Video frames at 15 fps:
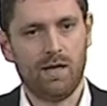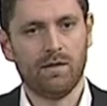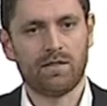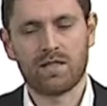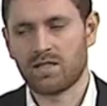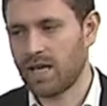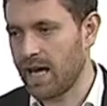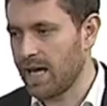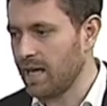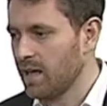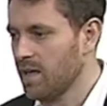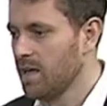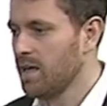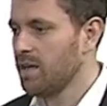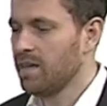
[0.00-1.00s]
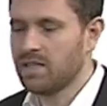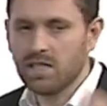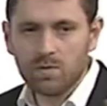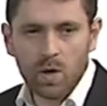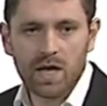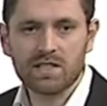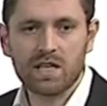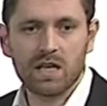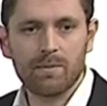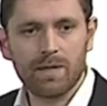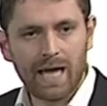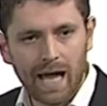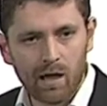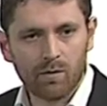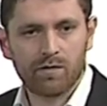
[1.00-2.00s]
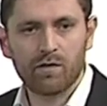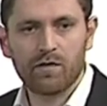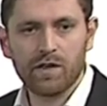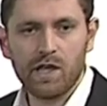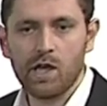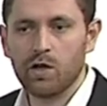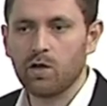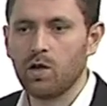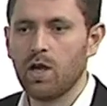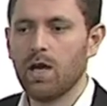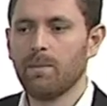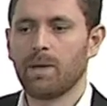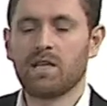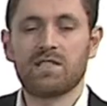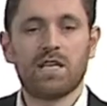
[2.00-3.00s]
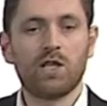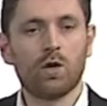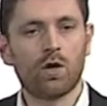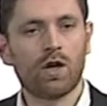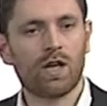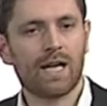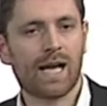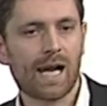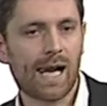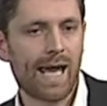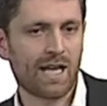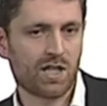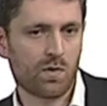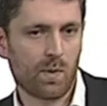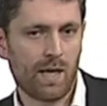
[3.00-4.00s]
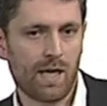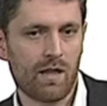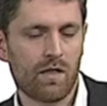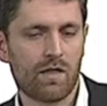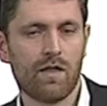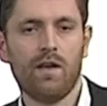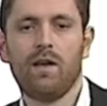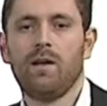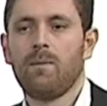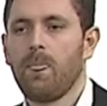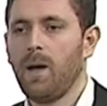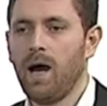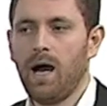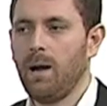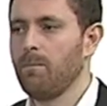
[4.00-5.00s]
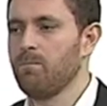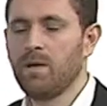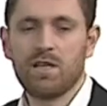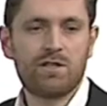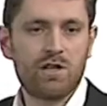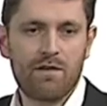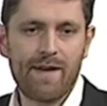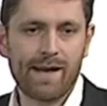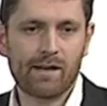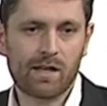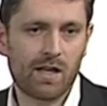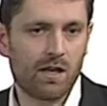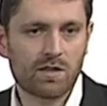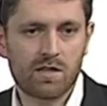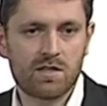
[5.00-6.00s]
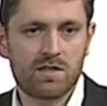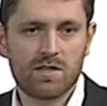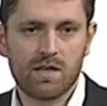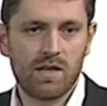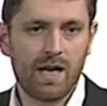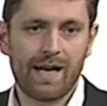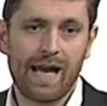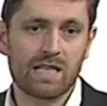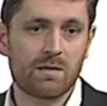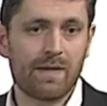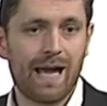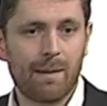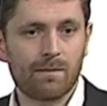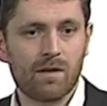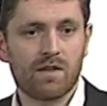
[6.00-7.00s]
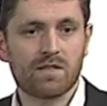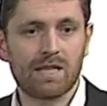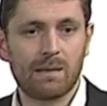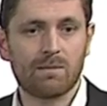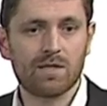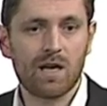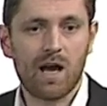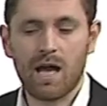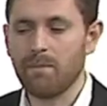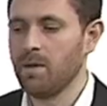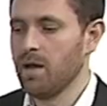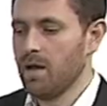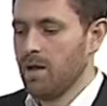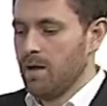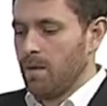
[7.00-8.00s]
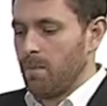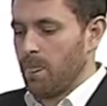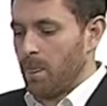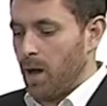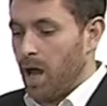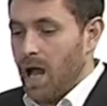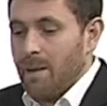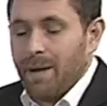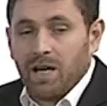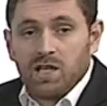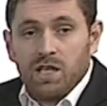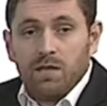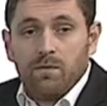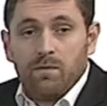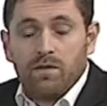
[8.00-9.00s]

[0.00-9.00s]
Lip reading: to say, this is why it's going to be helpful for you, because then you're not going to clash with Ministry of Agriculture's announcement that happened at the same time. I'm actually